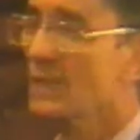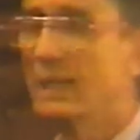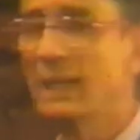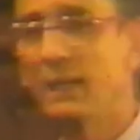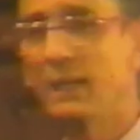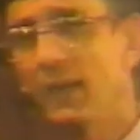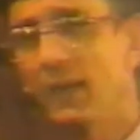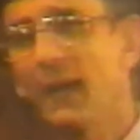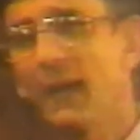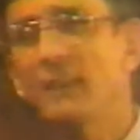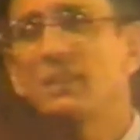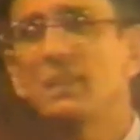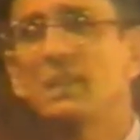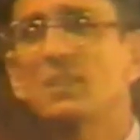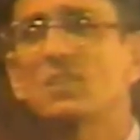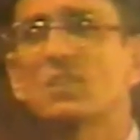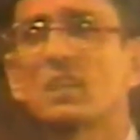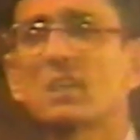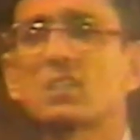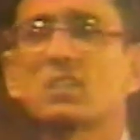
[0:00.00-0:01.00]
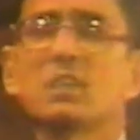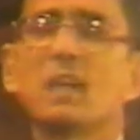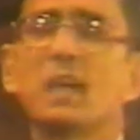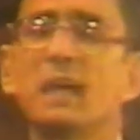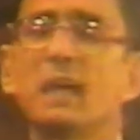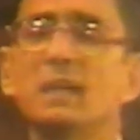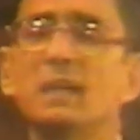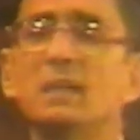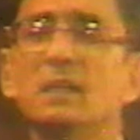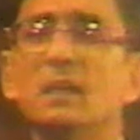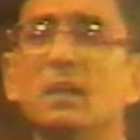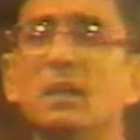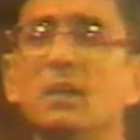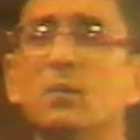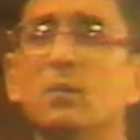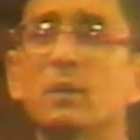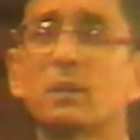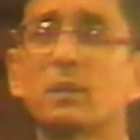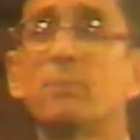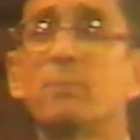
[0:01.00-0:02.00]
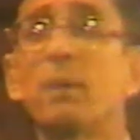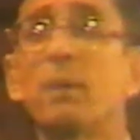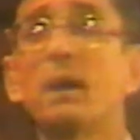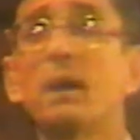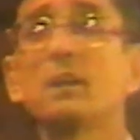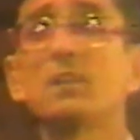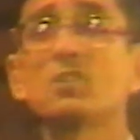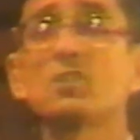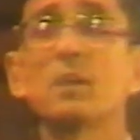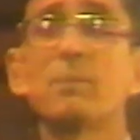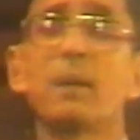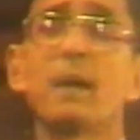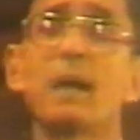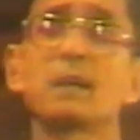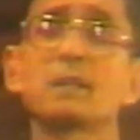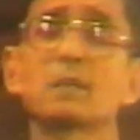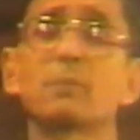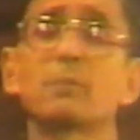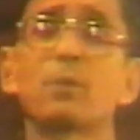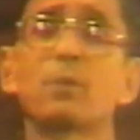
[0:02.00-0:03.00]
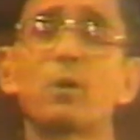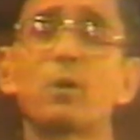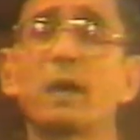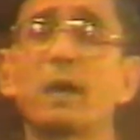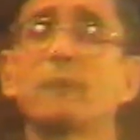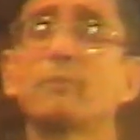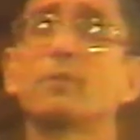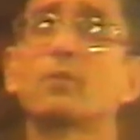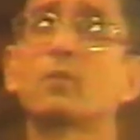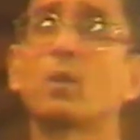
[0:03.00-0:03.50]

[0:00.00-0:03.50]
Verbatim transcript: in 1968 with the Partnership Housing Program of